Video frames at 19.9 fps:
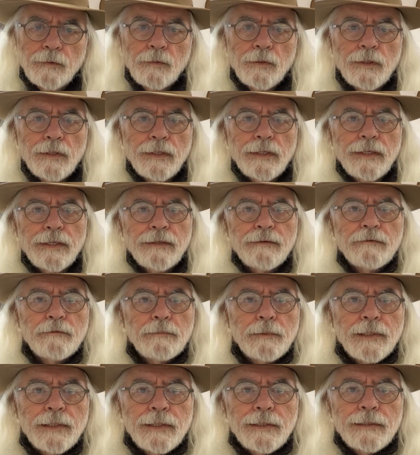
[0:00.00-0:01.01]
Well, hey
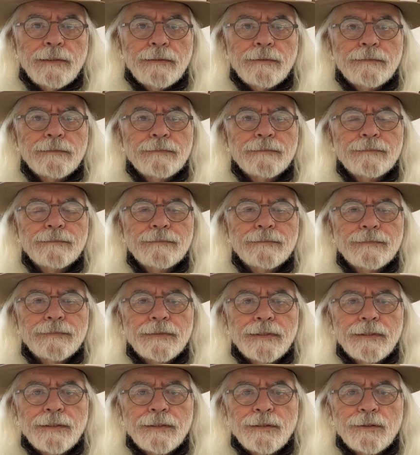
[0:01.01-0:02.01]
everybody,
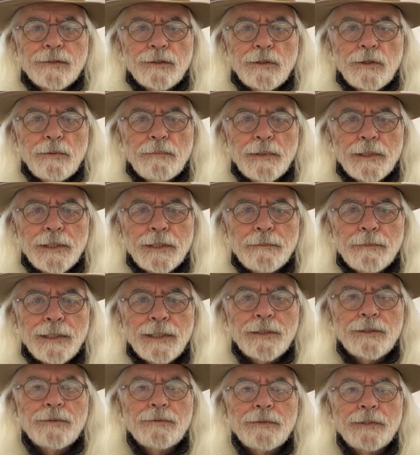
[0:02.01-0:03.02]
your old buddy
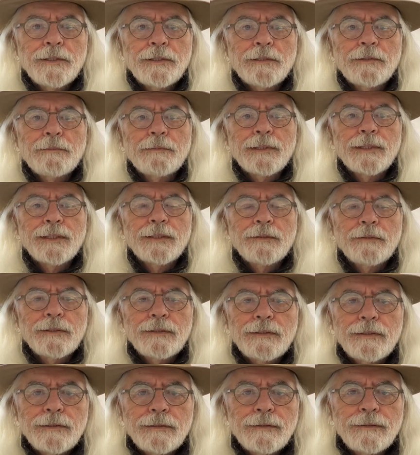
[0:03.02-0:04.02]
Michael Reno back
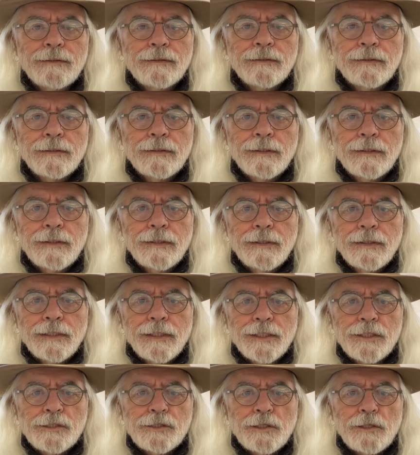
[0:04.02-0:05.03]
with you.
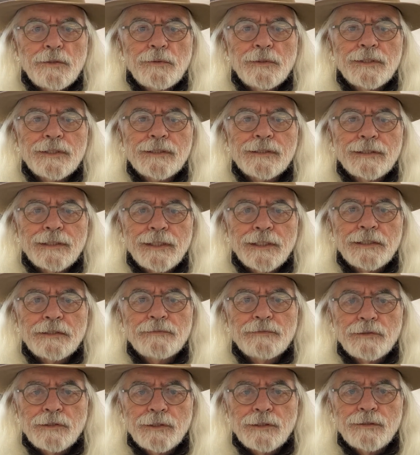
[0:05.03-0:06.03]
As always, thanks
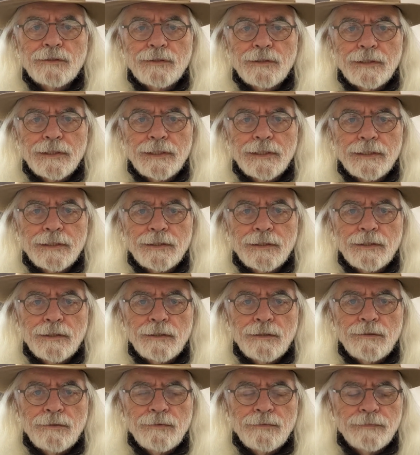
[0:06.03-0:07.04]
for tuning in. You
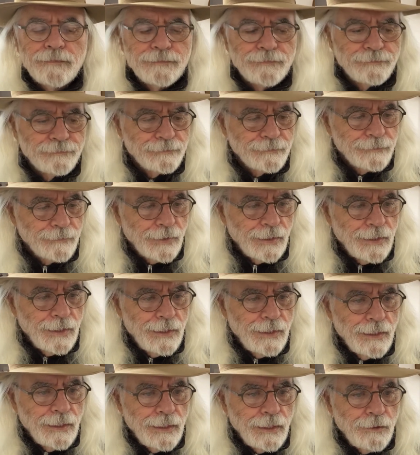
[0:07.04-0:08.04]
know,
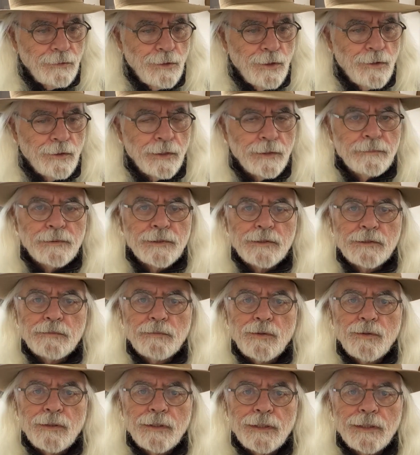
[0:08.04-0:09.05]
I woke up this
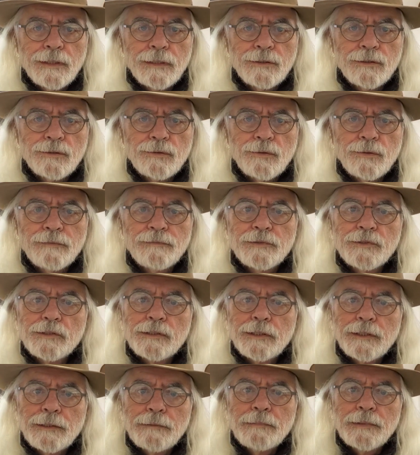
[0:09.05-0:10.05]
morning in sort of a
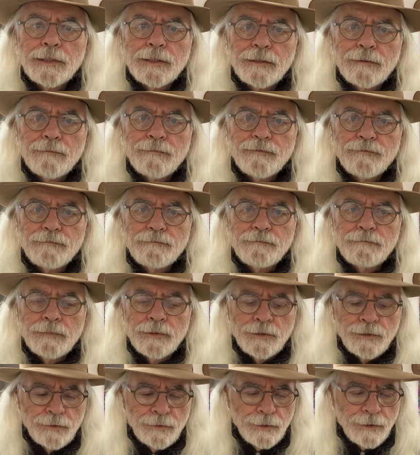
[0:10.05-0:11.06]
sentimental
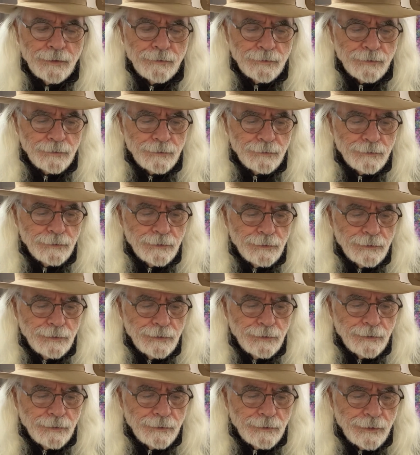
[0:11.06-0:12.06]
mood. I was
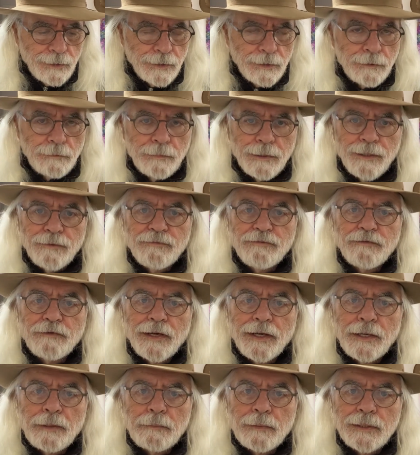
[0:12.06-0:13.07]
thinking about
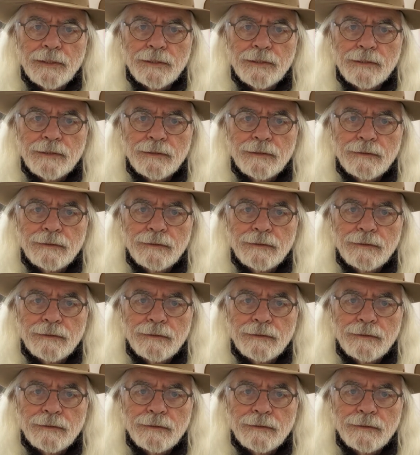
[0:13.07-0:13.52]
families.